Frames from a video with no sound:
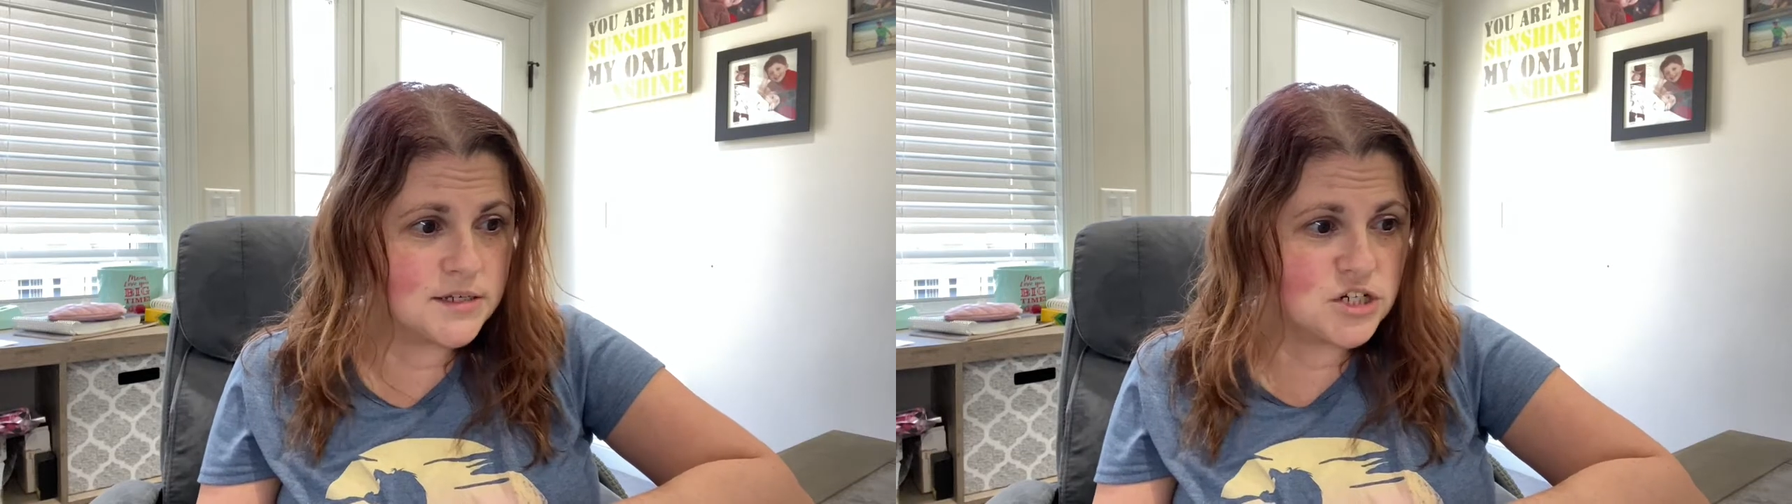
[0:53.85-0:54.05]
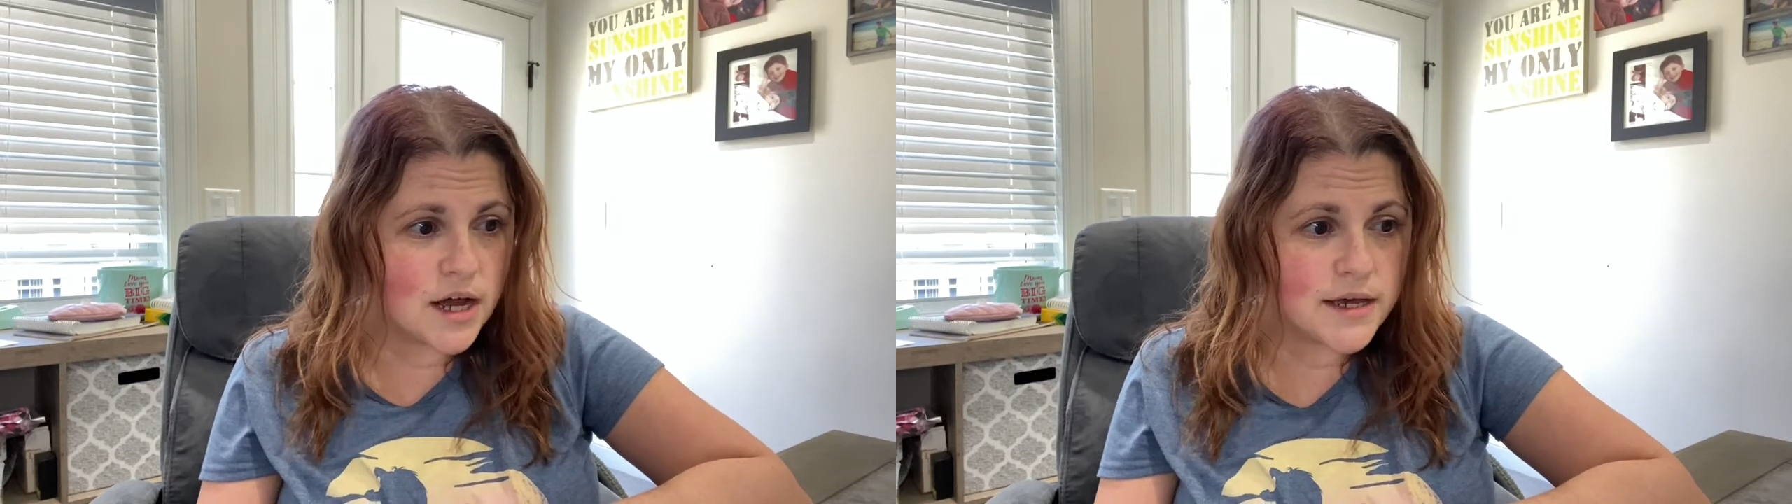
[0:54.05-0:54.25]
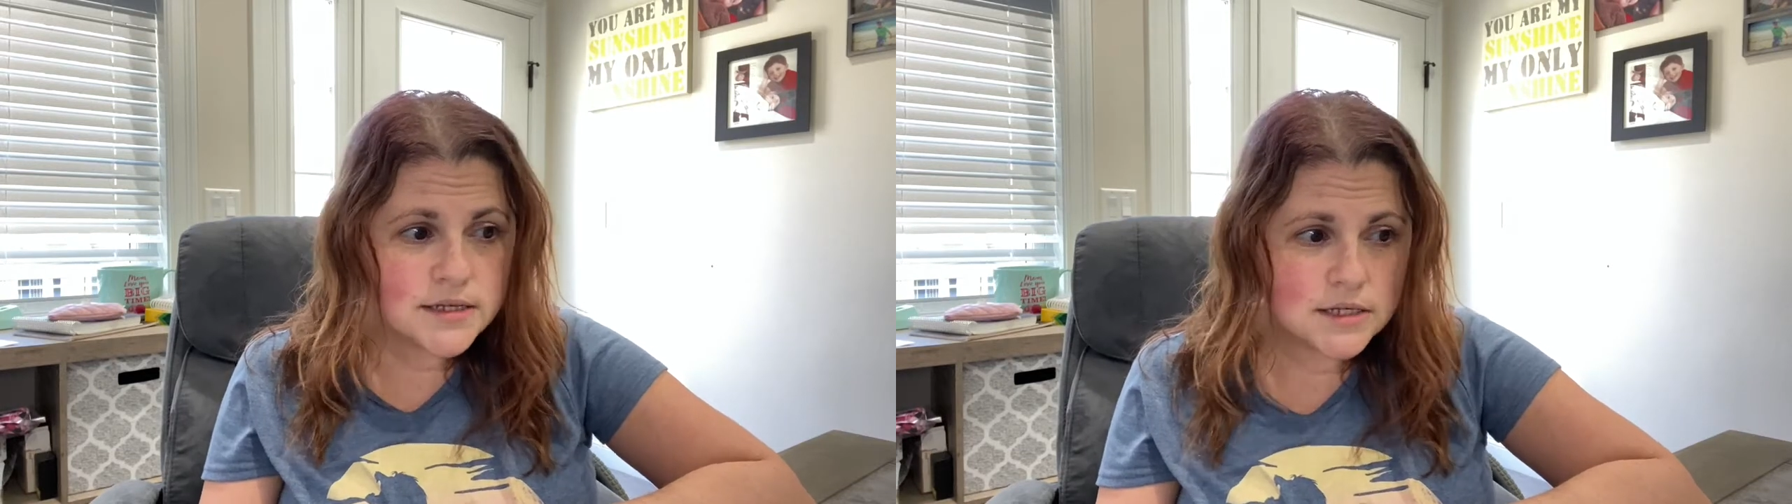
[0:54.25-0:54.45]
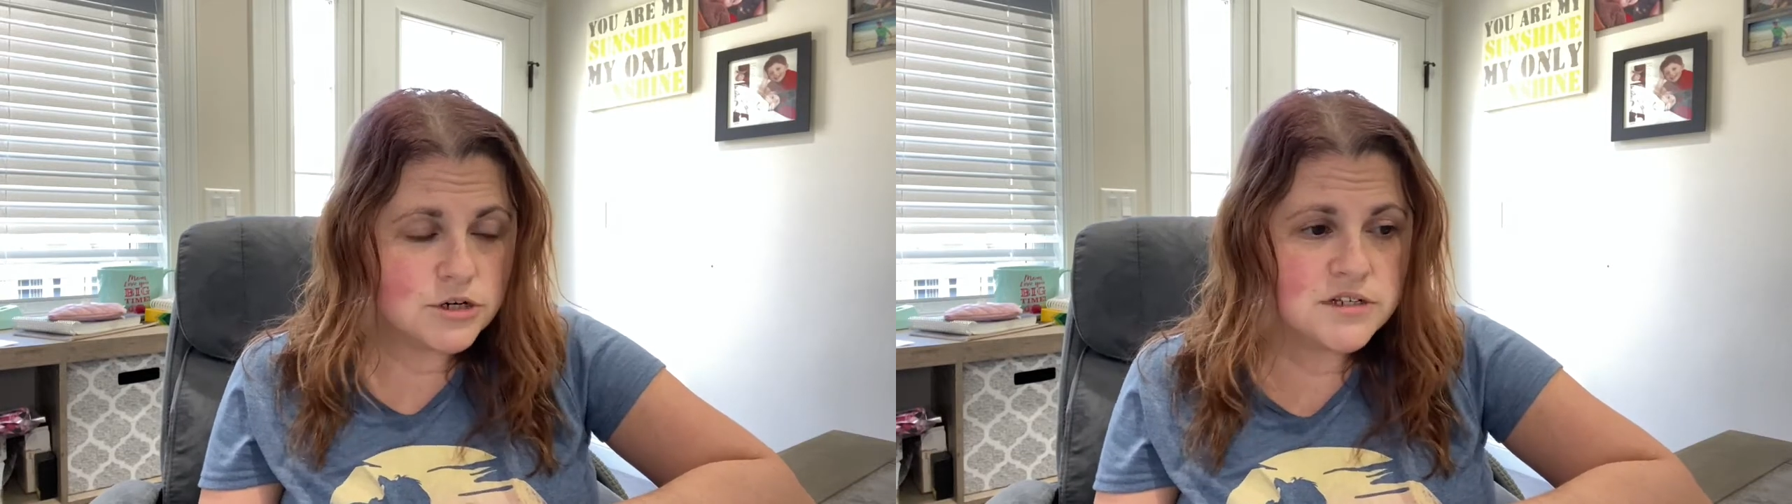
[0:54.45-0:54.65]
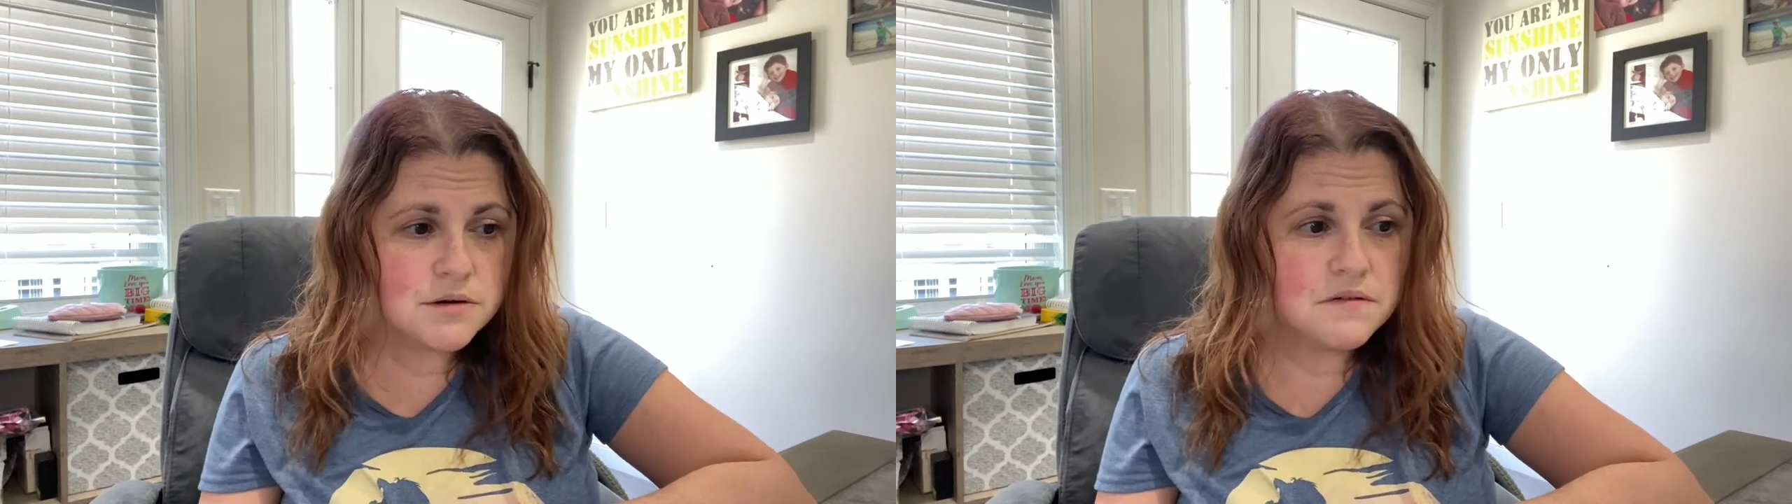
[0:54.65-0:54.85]
Shocking
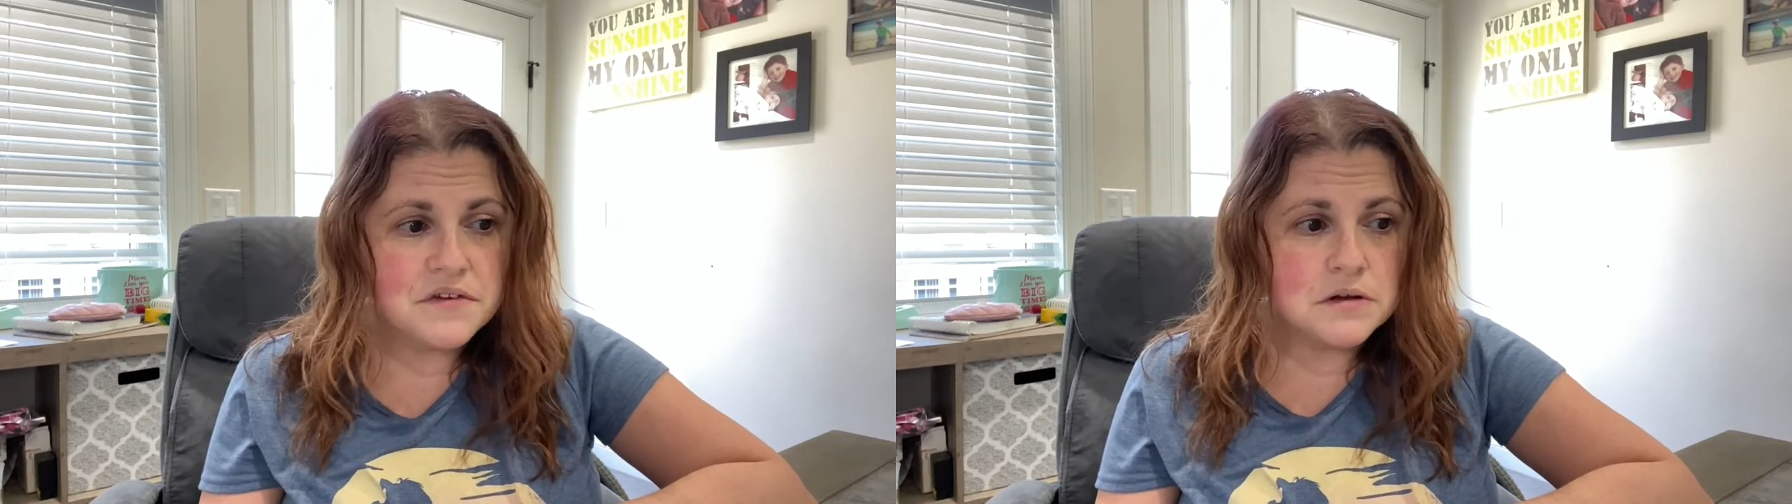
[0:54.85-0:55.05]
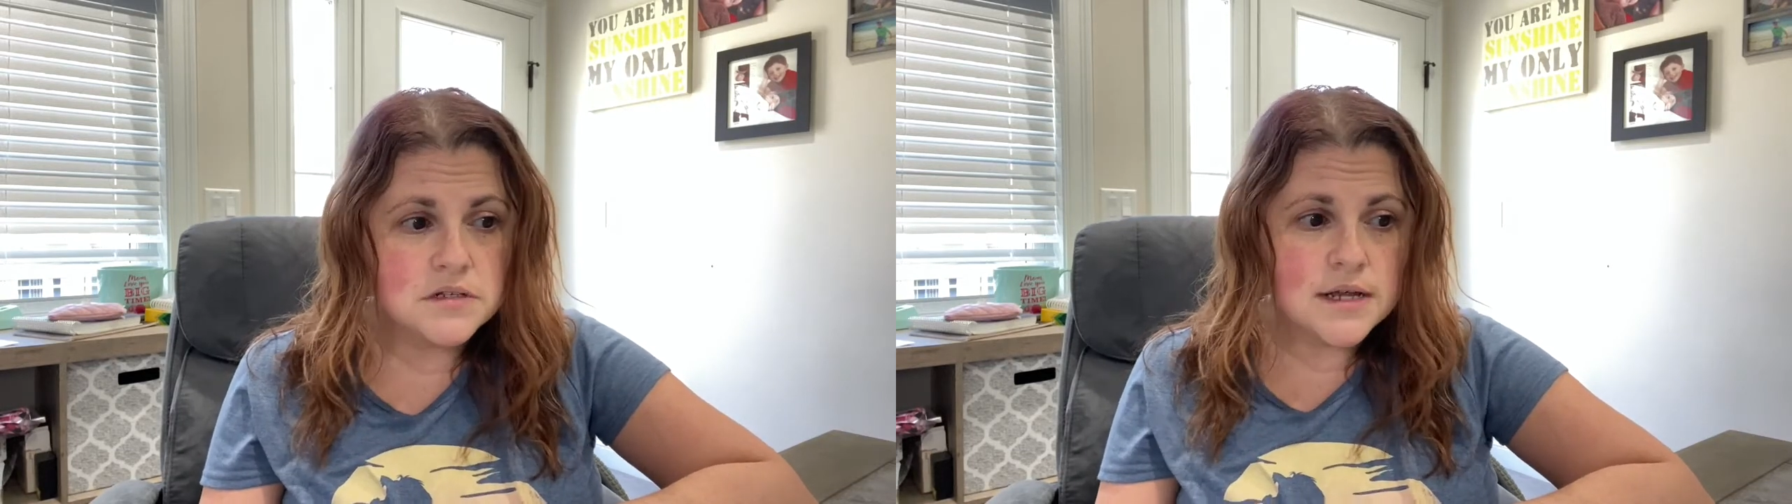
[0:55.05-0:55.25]
secrets are revealed